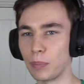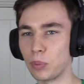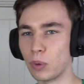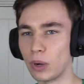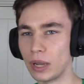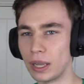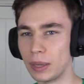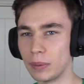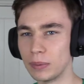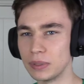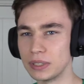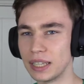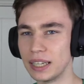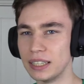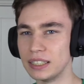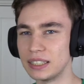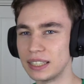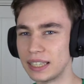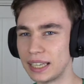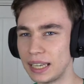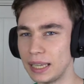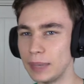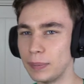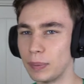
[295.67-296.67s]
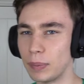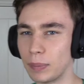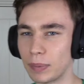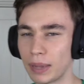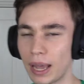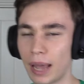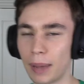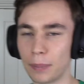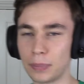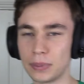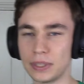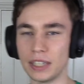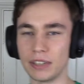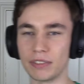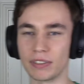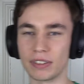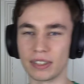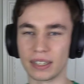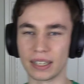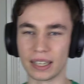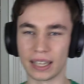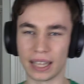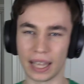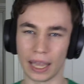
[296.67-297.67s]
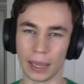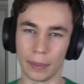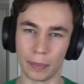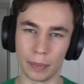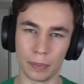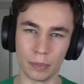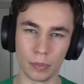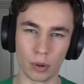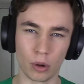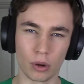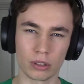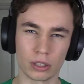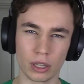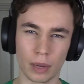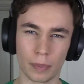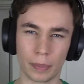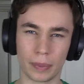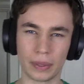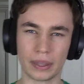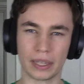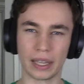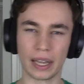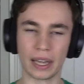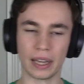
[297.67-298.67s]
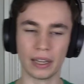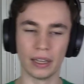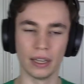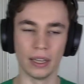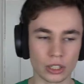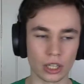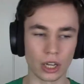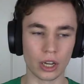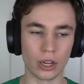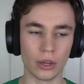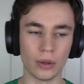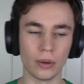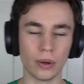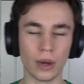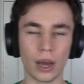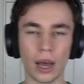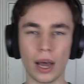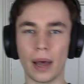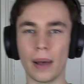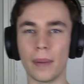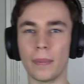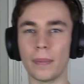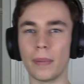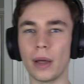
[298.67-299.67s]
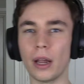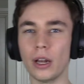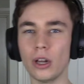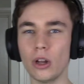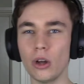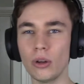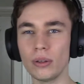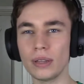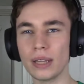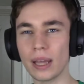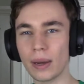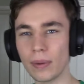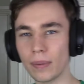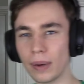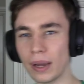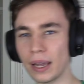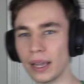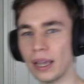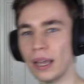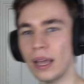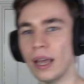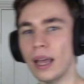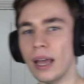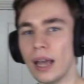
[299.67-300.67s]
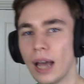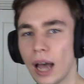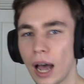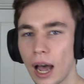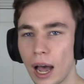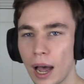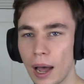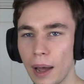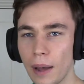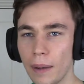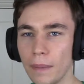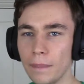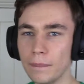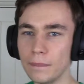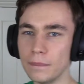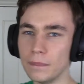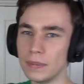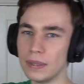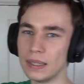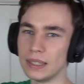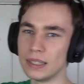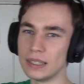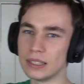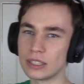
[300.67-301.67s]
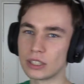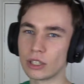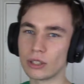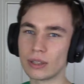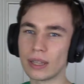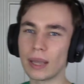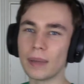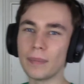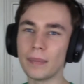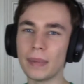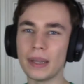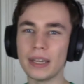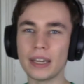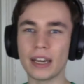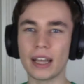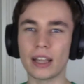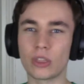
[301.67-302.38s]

where he was in to keep him captive and keep him locked up in there. So along that way, so they made a